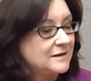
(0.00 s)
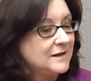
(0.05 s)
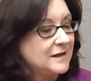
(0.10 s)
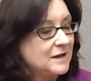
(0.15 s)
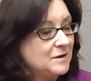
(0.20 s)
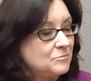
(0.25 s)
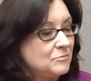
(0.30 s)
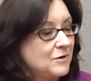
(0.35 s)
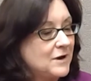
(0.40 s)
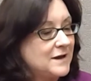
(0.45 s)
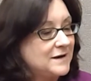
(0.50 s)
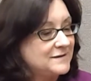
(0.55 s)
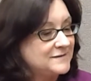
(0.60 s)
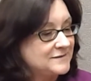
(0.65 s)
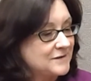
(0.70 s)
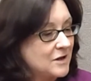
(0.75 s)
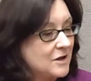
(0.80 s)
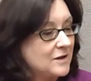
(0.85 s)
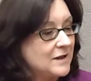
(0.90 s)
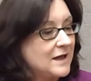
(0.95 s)
they brought
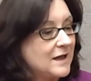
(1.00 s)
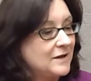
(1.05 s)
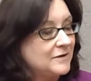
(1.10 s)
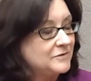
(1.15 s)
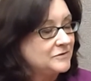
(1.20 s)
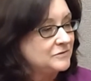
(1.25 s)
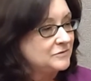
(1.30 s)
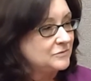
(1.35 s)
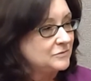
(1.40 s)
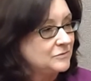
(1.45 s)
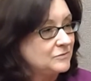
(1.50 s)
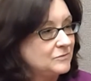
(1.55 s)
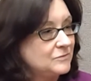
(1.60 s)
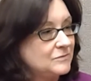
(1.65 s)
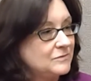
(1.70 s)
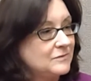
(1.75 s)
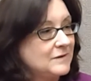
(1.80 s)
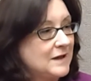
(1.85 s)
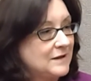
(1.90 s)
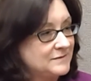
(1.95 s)
us all
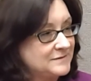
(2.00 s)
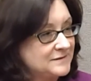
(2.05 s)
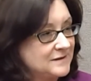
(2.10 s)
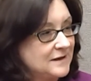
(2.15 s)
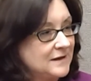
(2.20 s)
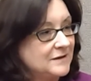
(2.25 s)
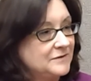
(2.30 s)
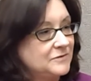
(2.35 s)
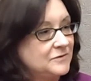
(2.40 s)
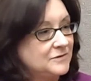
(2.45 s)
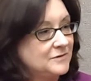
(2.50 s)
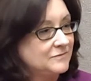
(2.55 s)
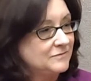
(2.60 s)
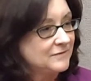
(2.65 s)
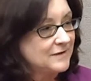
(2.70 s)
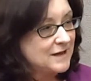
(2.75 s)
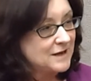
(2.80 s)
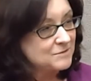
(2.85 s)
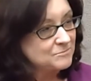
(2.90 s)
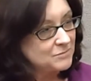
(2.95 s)
outside to the
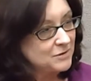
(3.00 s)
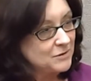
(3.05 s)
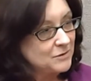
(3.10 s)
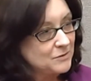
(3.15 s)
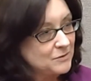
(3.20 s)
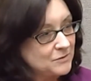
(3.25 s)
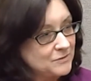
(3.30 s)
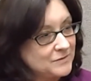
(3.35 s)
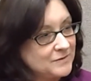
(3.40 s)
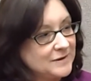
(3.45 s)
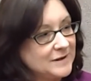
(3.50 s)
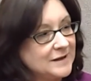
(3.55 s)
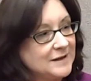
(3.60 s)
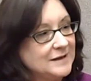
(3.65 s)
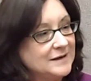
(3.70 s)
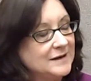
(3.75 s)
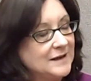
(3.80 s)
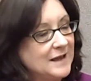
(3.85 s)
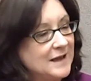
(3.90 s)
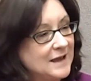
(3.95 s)
flagpole
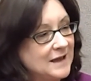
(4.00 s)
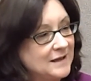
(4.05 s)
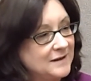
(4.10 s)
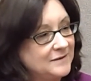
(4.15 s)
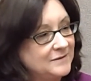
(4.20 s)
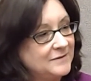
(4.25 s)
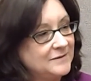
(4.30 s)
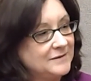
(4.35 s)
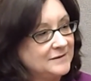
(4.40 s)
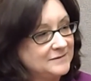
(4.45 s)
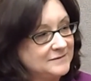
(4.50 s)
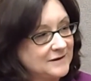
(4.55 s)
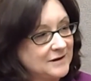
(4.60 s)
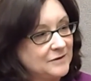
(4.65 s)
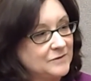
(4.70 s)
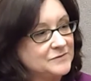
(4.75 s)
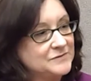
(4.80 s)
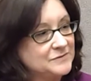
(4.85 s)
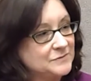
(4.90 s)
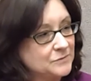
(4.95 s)
and had the
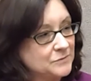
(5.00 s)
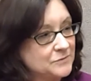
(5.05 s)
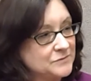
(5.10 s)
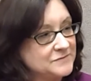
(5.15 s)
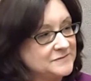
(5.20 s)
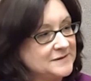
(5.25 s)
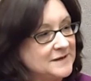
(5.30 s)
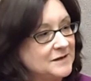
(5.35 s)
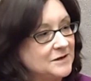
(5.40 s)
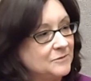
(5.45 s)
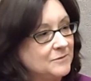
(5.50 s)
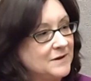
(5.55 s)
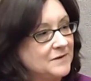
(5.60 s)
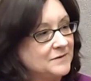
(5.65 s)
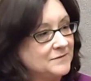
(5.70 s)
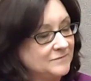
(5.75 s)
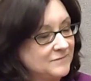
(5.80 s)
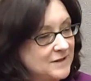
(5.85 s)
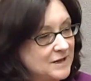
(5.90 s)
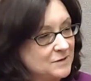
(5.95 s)
entire school stand
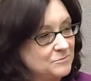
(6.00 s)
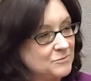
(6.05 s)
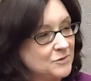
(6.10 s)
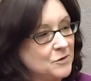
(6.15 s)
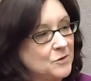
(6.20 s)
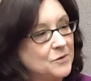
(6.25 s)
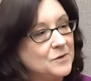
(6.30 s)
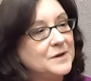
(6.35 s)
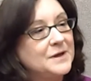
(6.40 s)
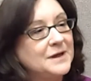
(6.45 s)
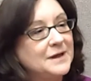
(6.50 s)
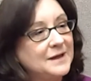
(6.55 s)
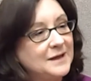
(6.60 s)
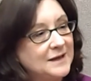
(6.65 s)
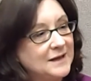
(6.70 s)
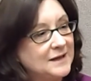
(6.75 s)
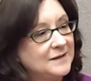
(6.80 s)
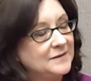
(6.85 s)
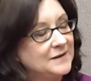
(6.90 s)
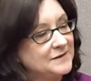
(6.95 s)
around the flagpole,
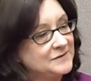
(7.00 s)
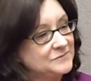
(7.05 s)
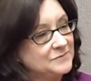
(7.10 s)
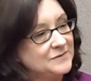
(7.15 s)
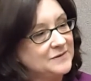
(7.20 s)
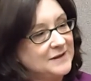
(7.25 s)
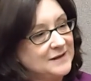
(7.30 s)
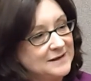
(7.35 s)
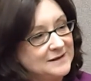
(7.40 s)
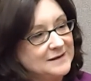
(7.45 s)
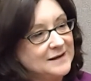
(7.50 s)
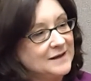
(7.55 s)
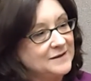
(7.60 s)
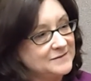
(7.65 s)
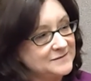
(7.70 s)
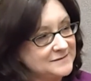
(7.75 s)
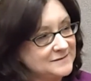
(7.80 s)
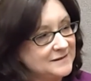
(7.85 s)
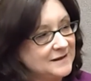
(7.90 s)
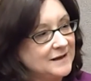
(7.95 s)
and that's when they
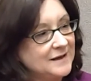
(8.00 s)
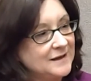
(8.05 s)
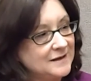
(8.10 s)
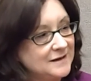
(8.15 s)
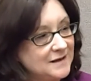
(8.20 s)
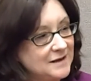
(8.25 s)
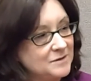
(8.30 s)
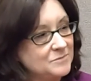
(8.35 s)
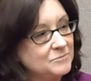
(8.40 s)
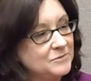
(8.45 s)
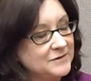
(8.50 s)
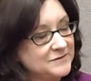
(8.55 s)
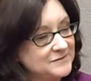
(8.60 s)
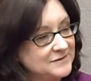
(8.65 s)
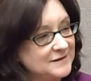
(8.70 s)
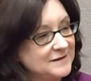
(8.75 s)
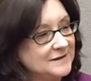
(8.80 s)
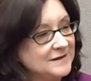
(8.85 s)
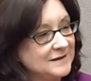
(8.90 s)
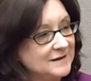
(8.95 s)
announced that
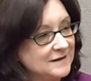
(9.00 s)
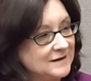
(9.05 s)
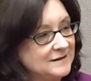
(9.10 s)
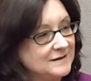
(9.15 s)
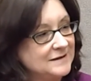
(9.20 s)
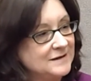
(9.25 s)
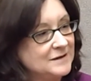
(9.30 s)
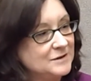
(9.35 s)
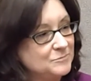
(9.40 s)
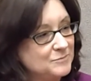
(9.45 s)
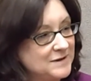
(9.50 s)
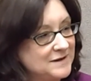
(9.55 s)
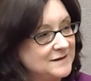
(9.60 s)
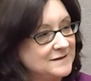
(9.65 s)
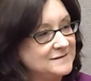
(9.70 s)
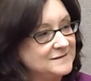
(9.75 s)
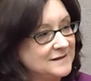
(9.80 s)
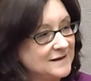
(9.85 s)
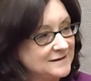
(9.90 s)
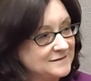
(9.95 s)
President Kennedy had been
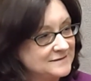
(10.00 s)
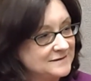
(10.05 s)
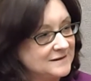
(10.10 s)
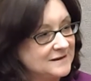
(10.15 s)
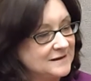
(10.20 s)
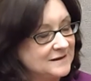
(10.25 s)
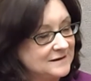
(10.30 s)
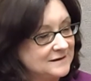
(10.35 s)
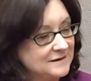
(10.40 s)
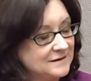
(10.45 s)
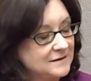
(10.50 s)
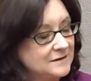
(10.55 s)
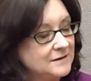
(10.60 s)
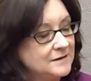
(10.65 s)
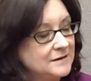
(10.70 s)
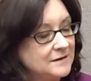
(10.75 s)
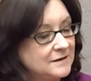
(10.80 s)
assassinated.